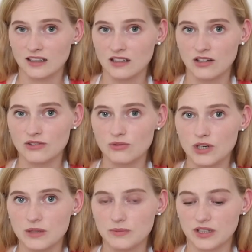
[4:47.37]
the other
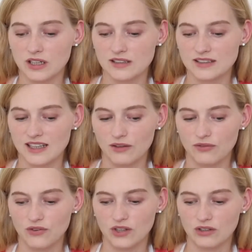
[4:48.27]
one because they
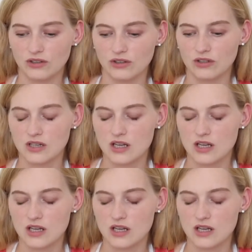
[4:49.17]
feel